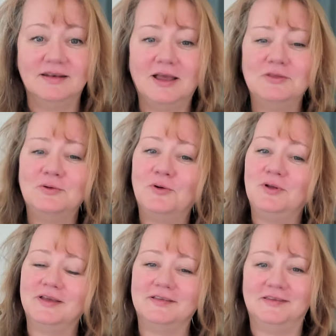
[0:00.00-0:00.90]
Now the
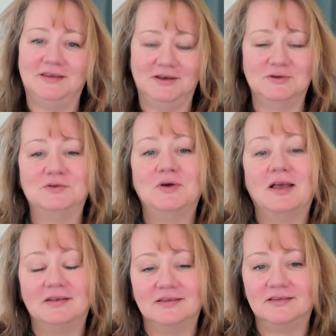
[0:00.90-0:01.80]
goal is here to
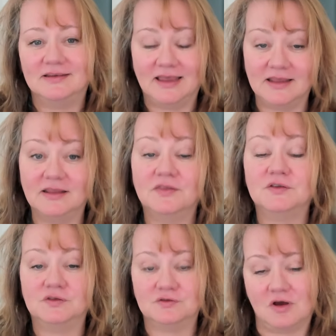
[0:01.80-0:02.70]
understand the
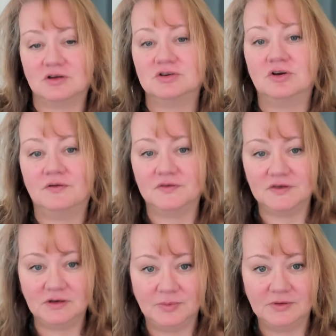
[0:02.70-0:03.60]
structure of
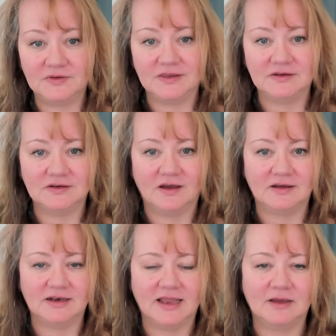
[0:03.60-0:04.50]
syllables in the
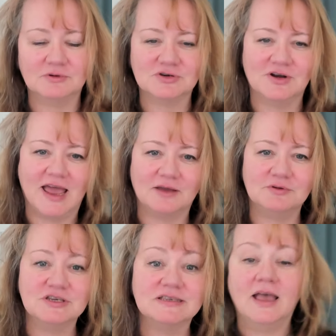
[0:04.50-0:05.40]
target language or
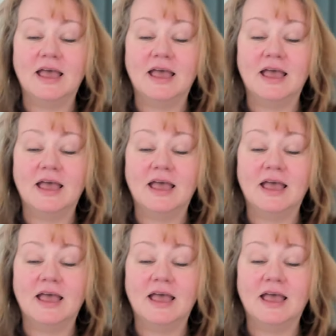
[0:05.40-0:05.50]
languages,